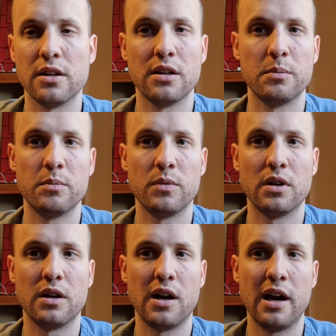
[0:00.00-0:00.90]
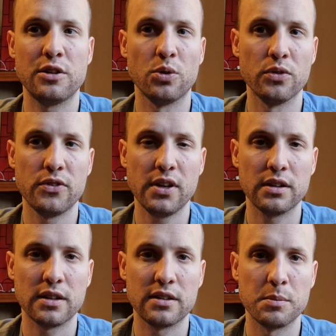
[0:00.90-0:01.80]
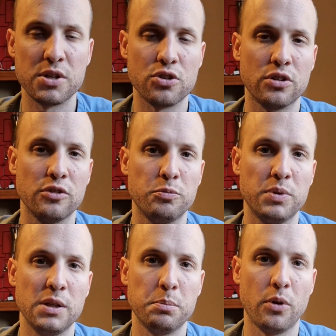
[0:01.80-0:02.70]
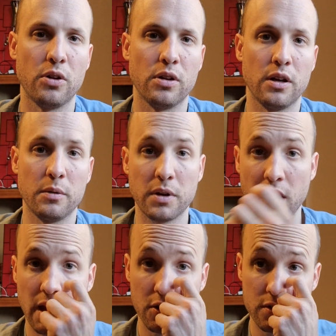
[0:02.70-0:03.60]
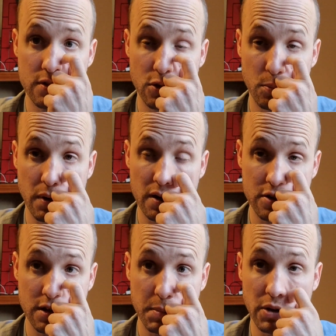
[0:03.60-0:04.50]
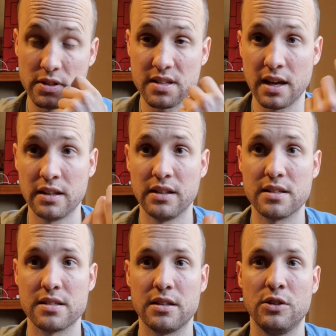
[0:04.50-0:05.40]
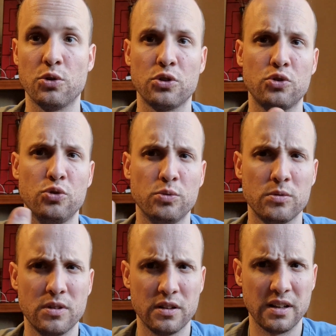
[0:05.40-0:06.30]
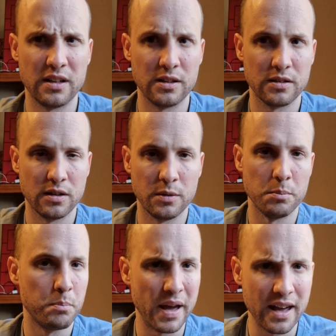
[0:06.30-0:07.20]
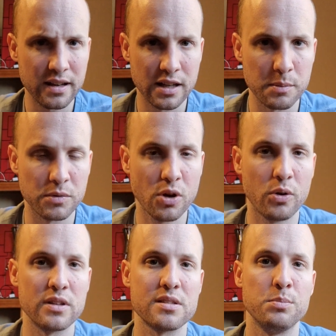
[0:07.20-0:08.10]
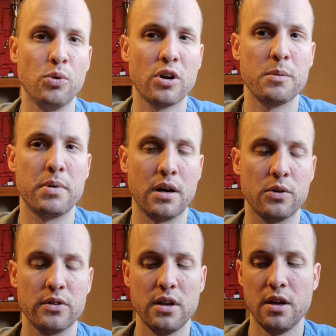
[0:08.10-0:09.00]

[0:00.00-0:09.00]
I don't think that the majority of people care so much about his antics in order to then ban him. No, it's more about